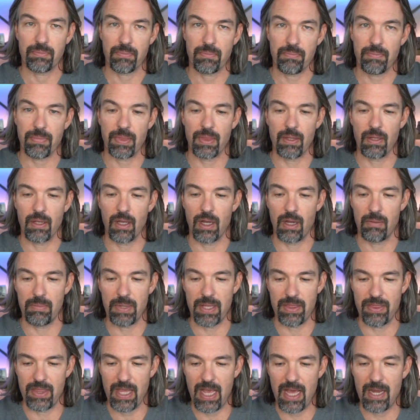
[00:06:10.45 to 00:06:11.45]

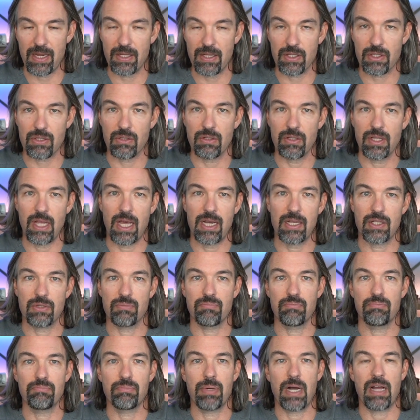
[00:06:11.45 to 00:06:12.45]
And that is
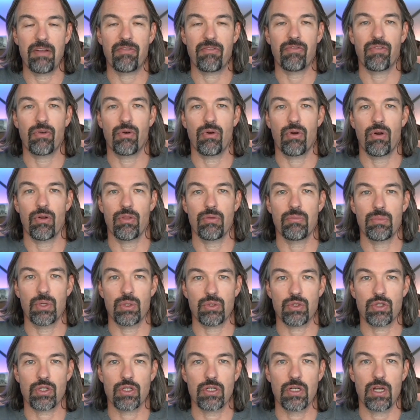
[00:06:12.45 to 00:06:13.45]
by far the
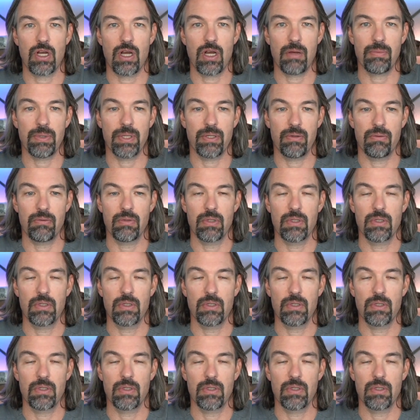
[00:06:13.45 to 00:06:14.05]
most common